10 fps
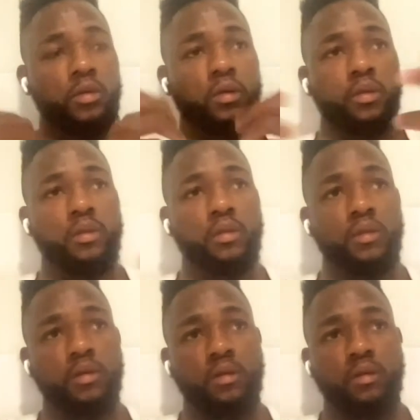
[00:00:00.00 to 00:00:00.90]
And
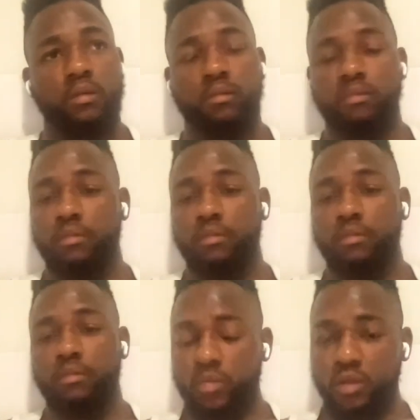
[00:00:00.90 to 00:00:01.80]
uh,
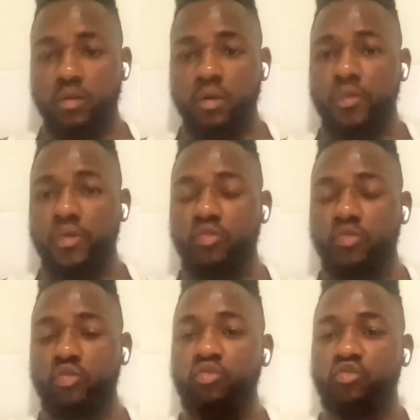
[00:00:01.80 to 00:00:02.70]
I mean, I'm in
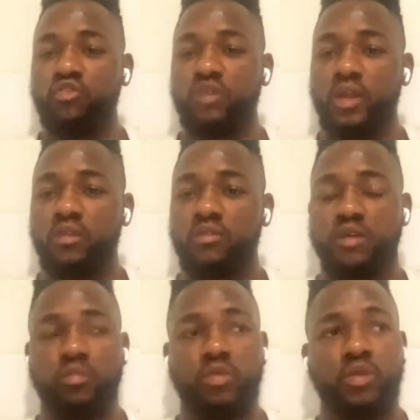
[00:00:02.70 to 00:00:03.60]
a good position. I can
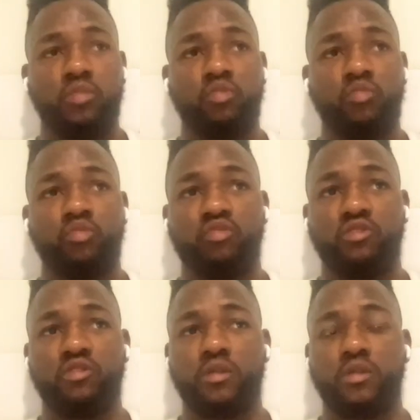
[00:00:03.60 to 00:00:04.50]
say I'm in a good
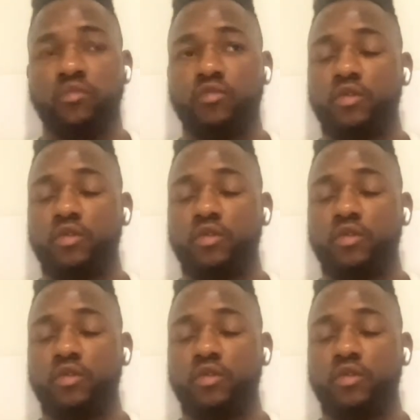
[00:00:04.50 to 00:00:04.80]
position, of